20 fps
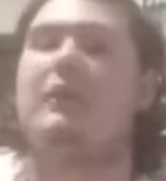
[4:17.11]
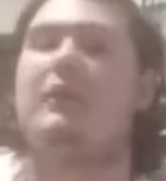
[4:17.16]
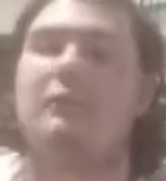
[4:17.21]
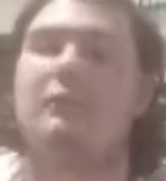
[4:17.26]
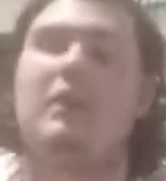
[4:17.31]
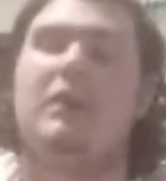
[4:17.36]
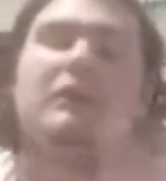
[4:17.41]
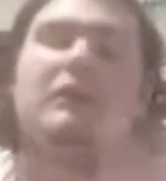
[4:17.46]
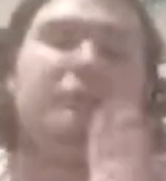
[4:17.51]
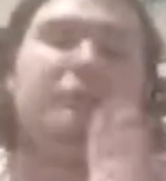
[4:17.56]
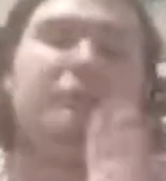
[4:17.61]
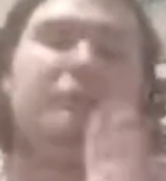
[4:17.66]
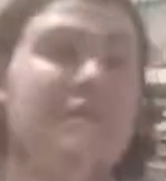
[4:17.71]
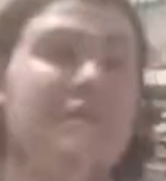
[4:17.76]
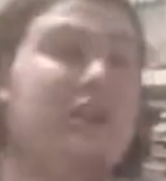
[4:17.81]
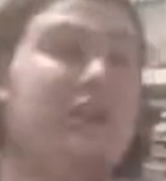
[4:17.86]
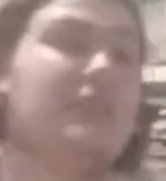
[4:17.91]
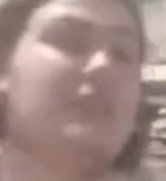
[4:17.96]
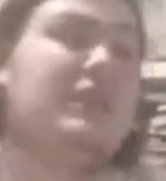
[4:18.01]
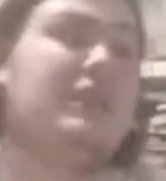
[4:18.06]
Well,
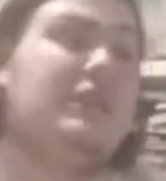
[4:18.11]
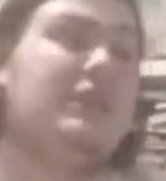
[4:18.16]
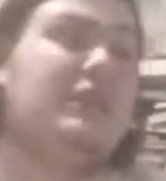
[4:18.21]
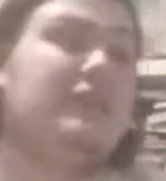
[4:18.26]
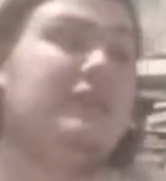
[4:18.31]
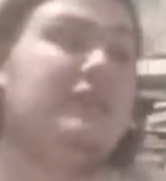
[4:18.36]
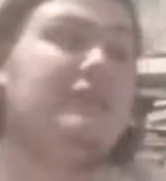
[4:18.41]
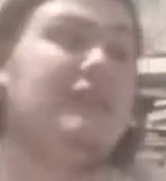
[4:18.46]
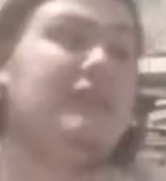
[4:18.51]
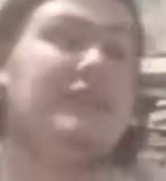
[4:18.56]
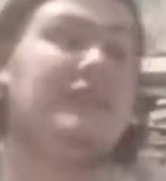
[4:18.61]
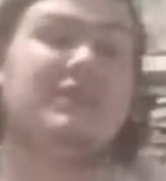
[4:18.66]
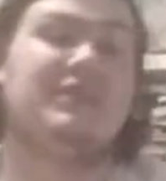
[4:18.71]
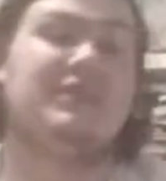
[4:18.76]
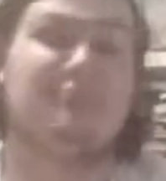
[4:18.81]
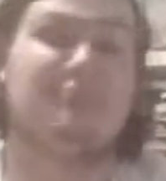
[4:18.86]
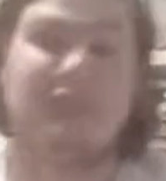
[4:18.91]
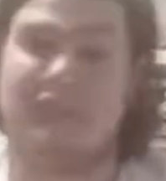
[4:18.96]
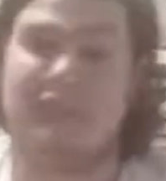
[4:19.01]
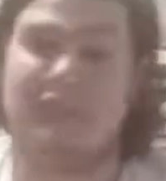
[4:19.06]
really, I've just
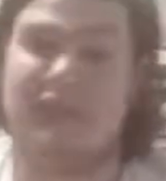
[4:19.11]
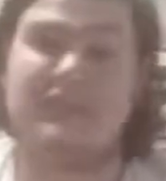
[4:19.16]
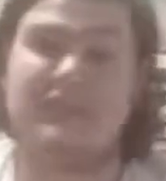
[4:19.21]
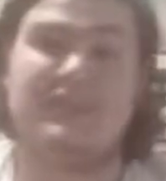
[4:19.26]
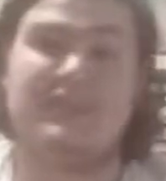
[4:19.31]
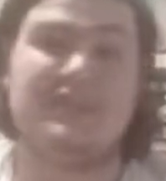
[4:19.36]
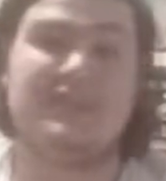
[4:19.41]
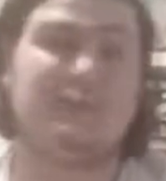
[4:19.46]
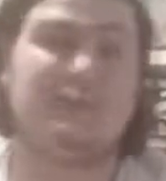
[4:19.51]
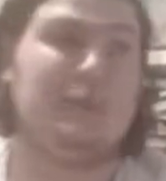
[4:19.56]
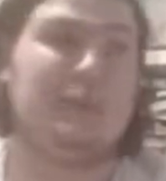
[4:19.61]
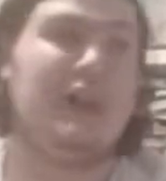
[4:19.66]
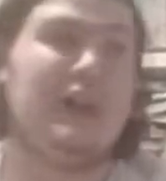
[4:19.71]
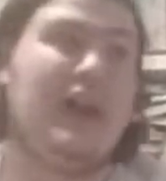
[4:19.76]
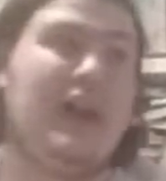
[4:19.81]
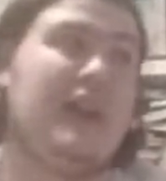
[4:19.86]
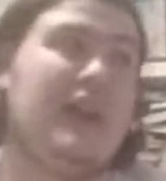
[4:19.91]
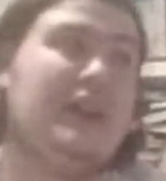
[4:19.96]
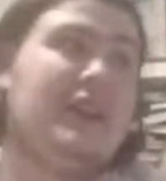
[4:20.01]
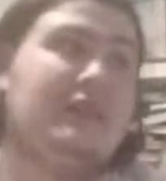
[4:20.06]
been lazy this week. I
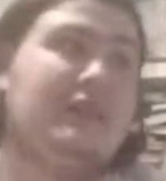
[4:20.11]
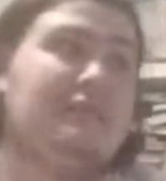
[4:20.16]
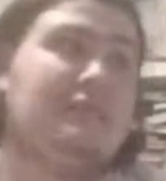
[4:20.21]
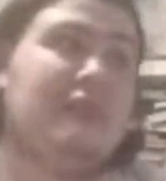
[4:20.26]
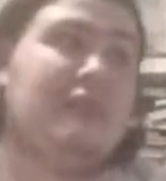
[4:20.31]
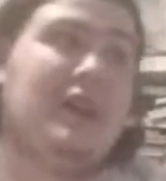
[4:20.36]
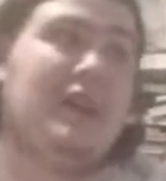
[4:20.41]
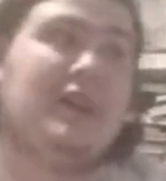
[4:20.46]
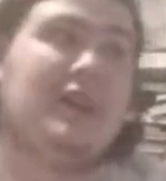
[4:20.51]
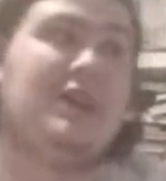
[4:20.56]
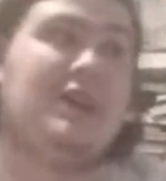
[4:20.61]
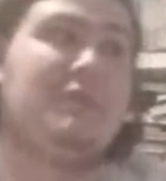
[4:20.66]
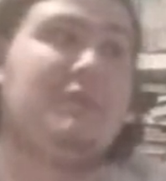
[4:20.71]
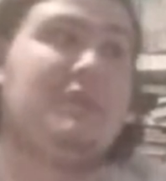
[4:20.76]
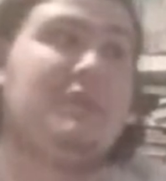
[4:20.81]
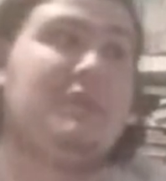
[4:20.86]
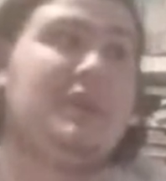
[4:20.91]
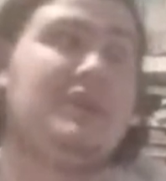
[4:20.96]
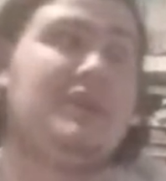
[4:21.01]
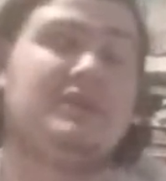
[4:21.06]
had my
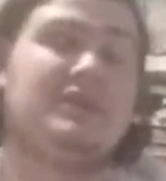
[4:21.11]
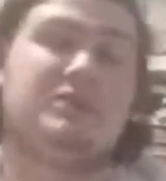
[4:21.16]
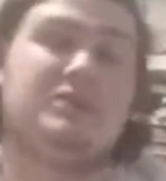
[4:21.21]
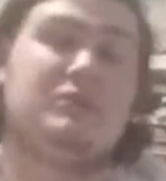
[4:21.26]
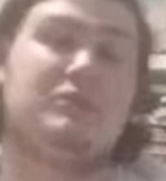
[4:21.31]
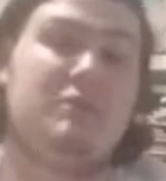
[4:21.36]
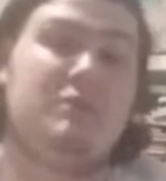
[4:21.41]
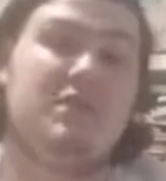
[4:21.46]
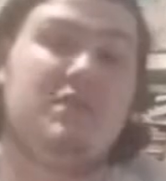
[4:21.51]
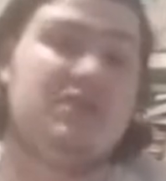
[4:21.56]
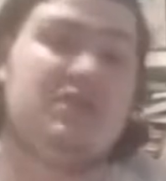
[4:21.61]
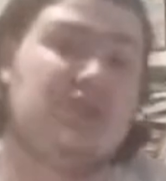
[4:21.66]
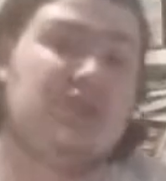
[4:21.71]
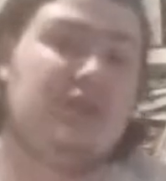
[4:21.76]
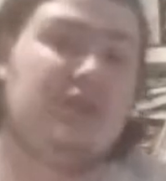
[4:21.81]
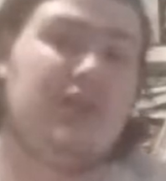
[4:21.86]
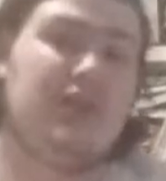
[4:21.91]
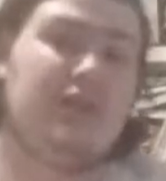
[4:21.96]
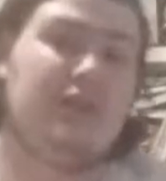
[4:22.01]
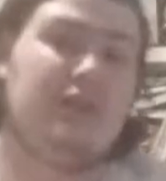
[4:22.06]
company has a 2-week
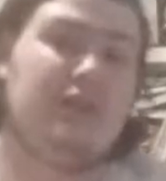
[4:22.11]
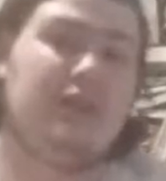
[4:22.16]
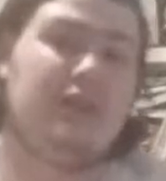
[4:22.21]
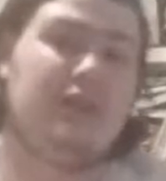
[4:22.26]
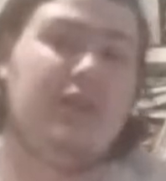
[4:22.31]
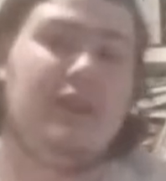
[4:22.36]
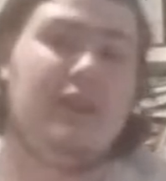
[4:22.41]
shutdown.